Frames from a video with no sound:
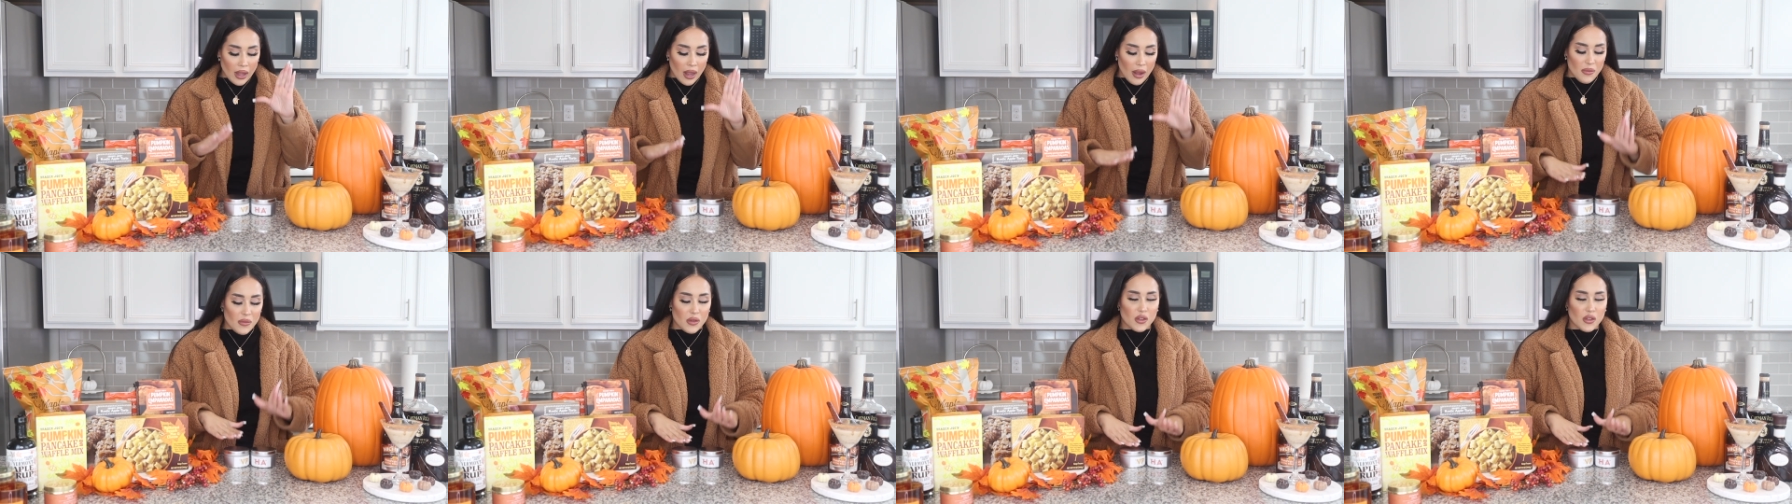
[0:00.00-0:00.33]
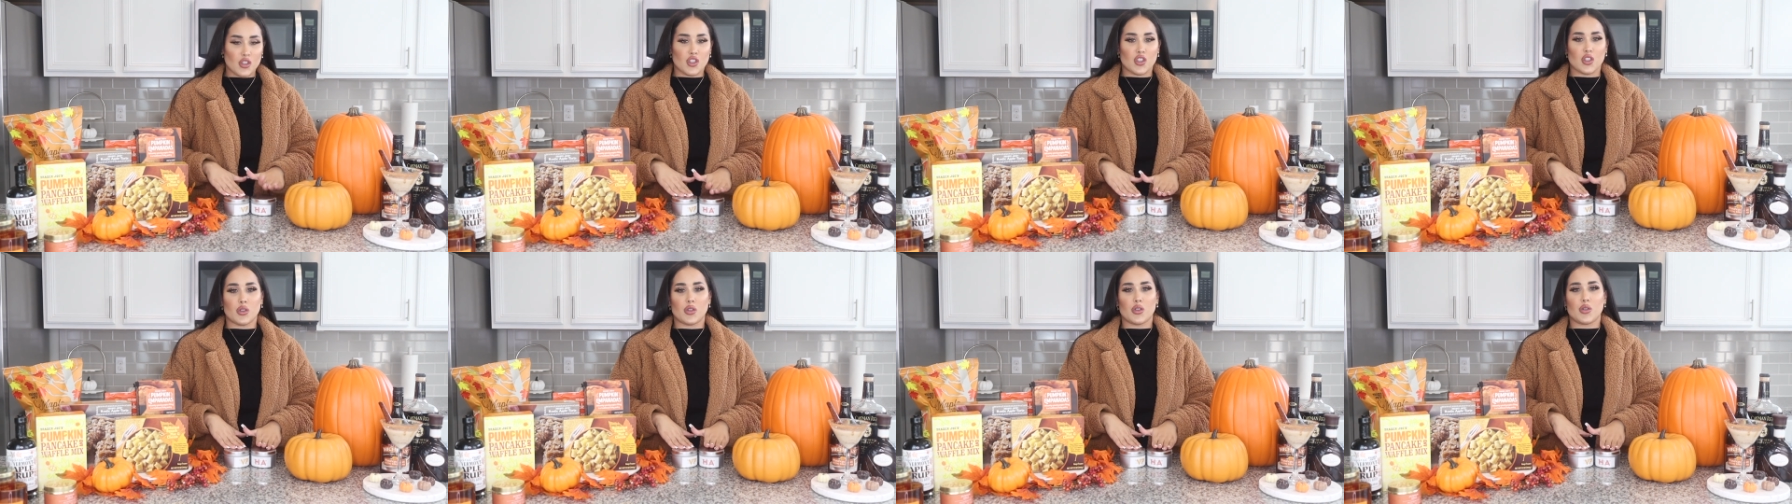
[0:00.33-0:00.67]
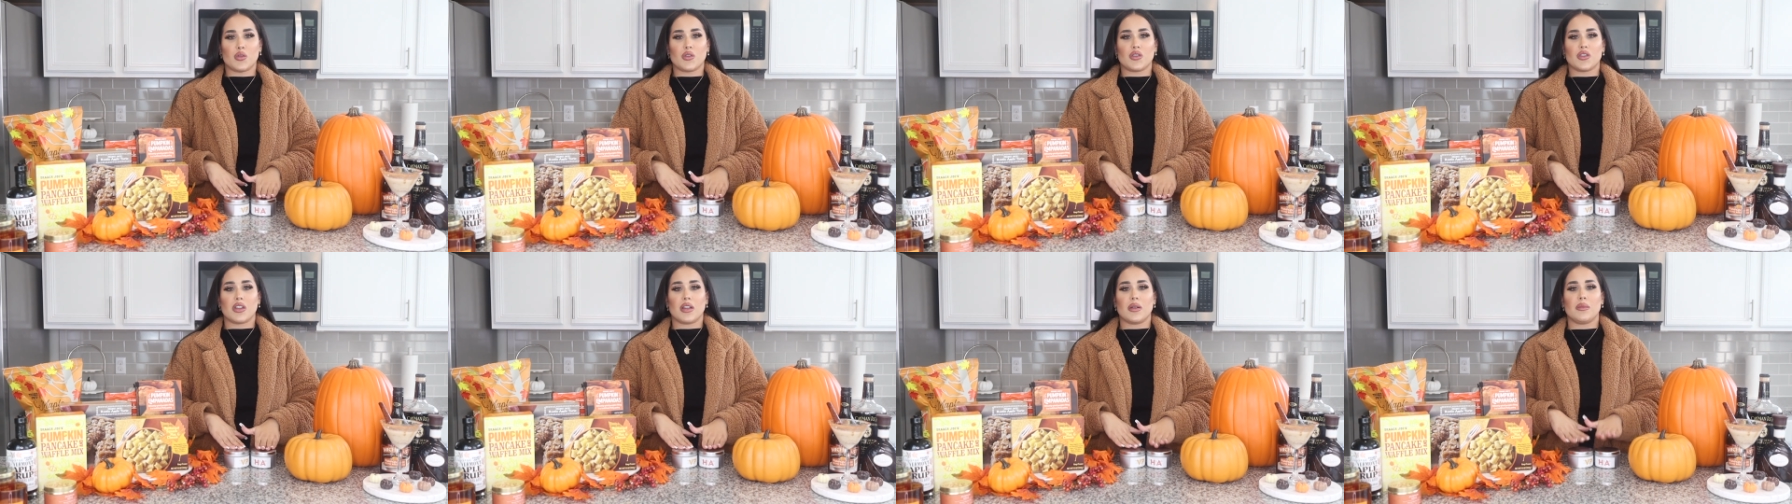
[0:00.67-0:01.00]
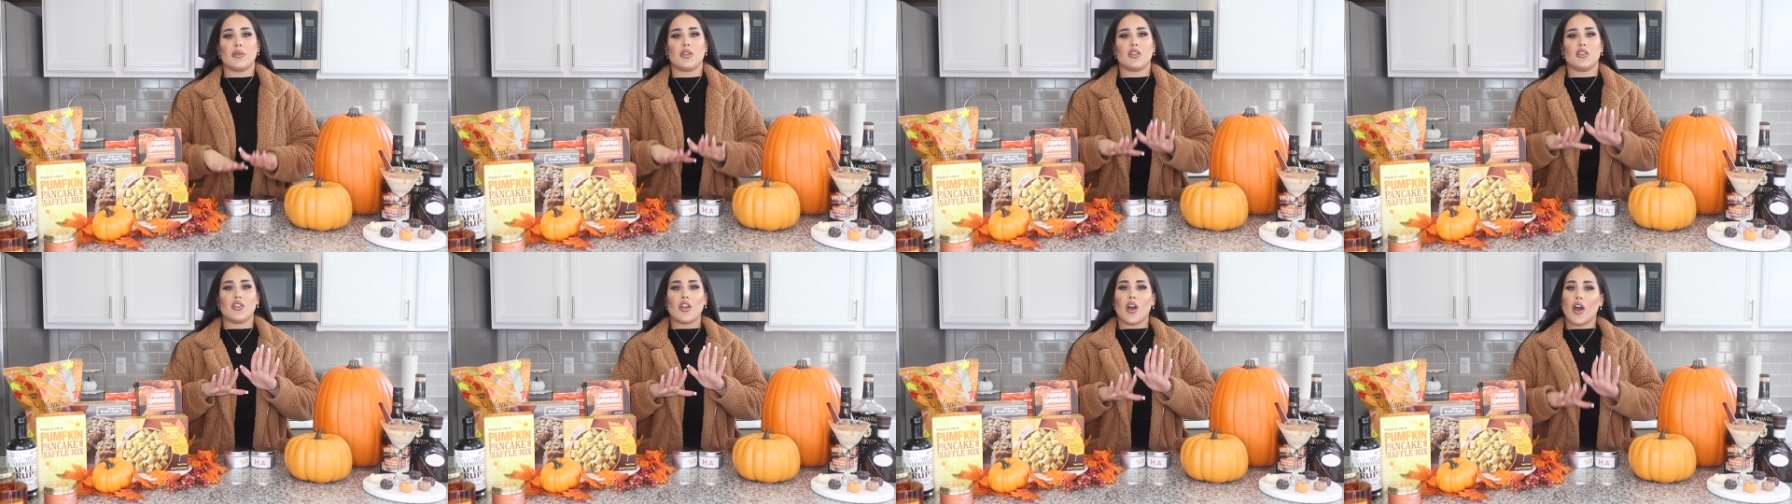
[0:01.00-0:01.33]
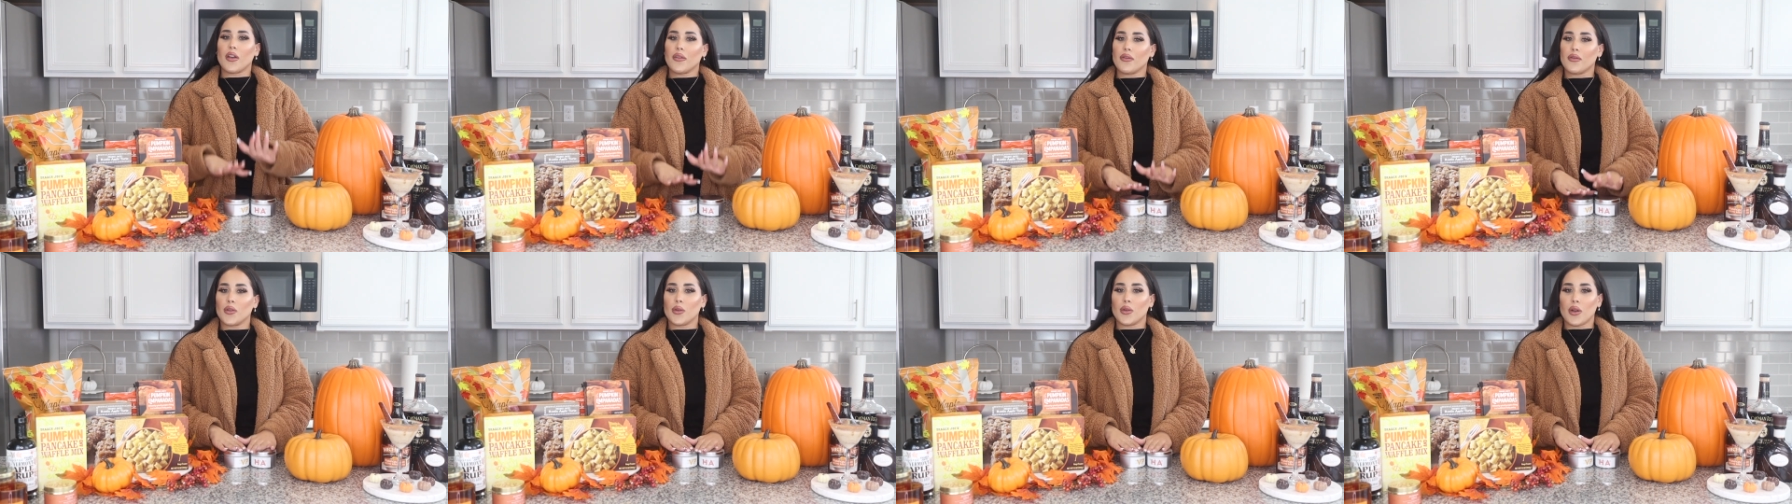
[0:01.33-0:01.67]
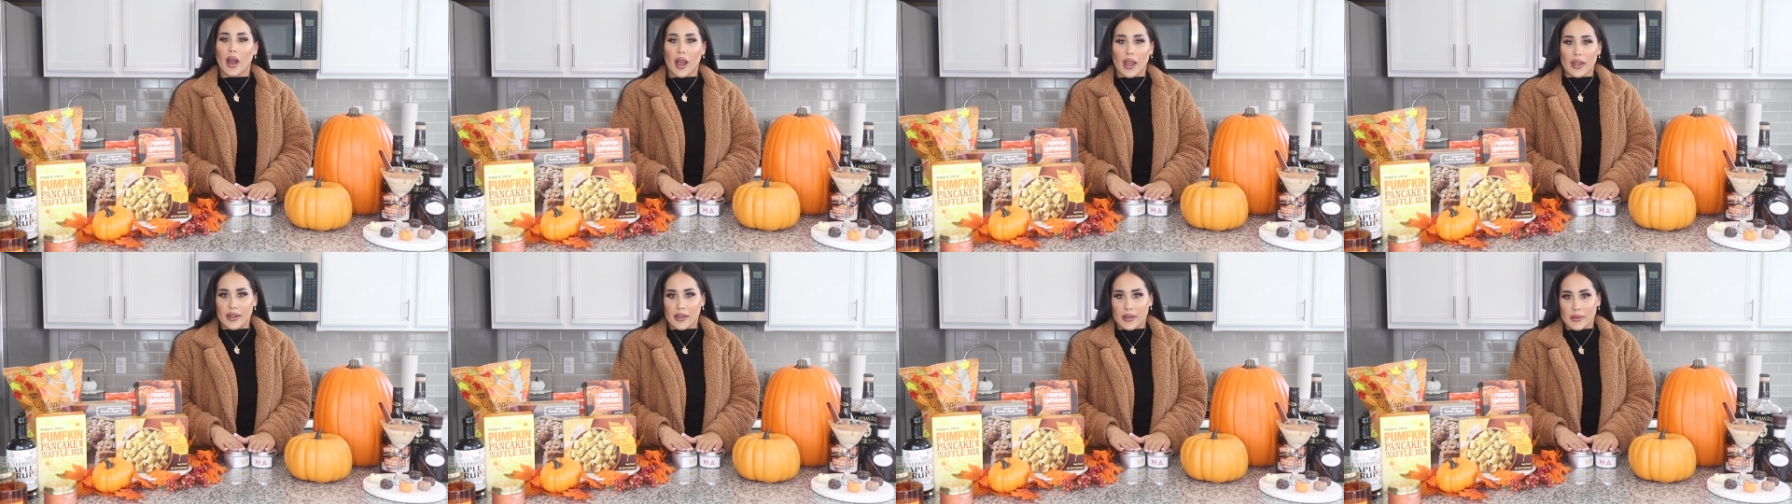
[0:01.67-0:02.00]
and then show you some non-food
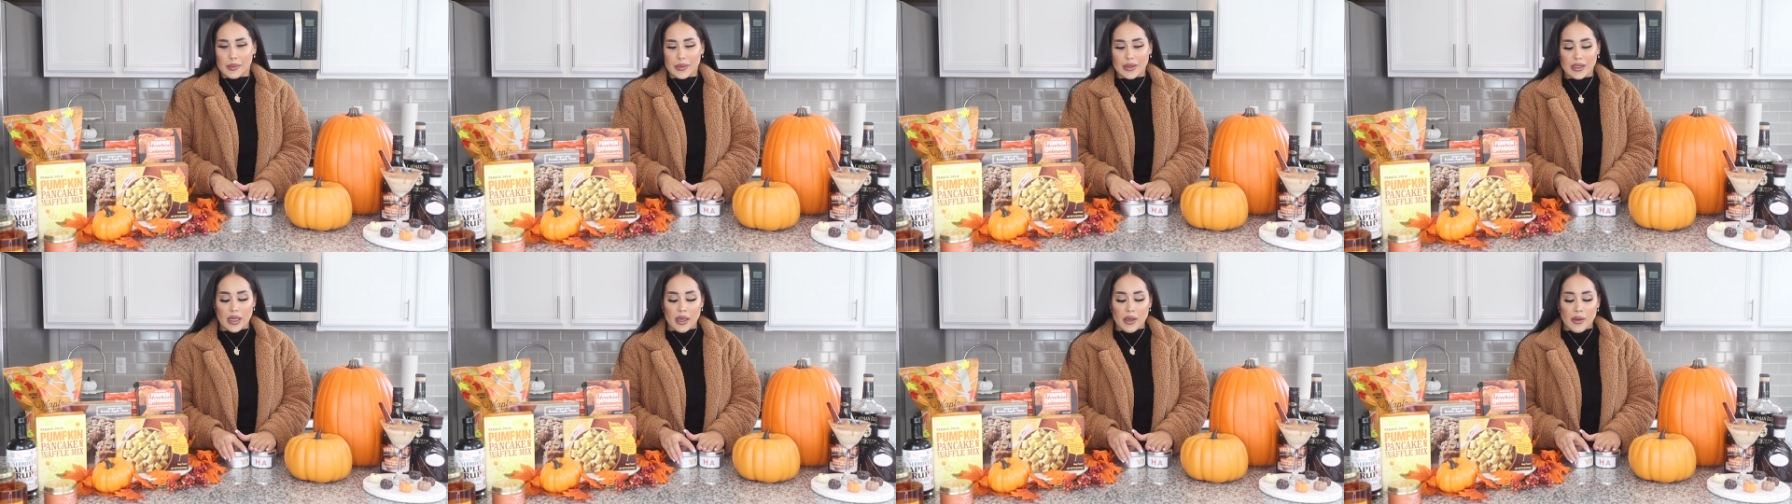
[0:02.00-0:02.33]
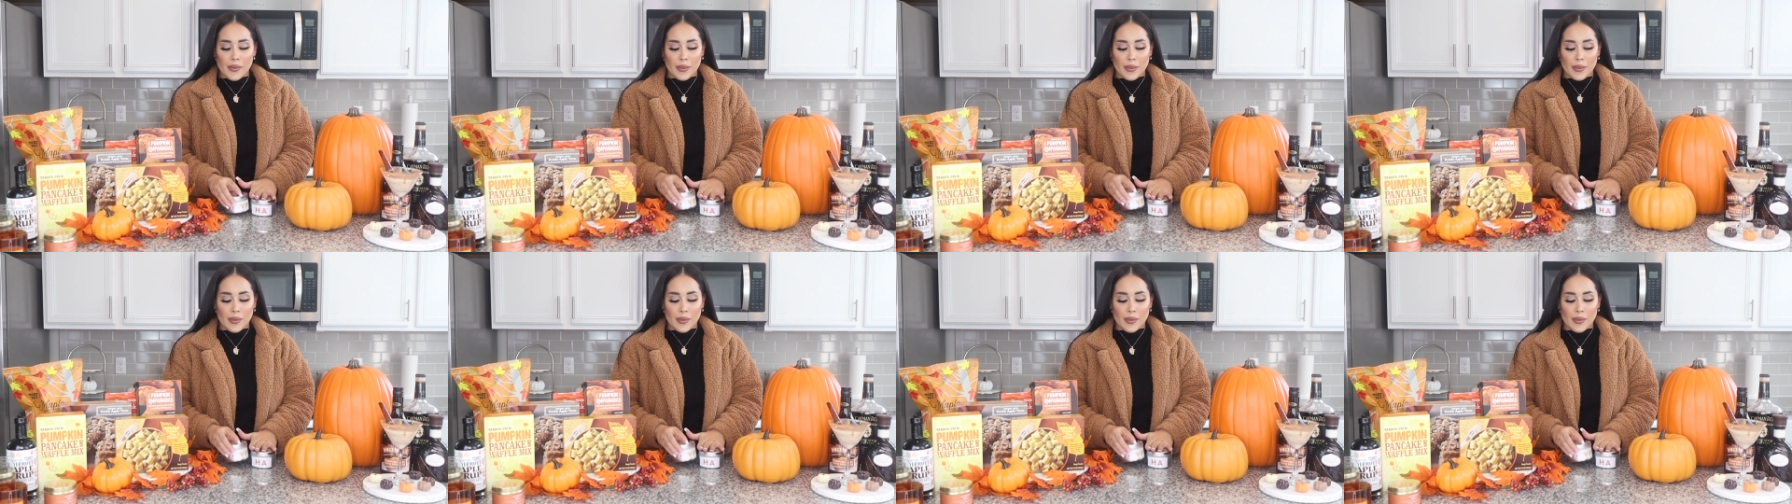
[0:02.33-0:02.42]
items.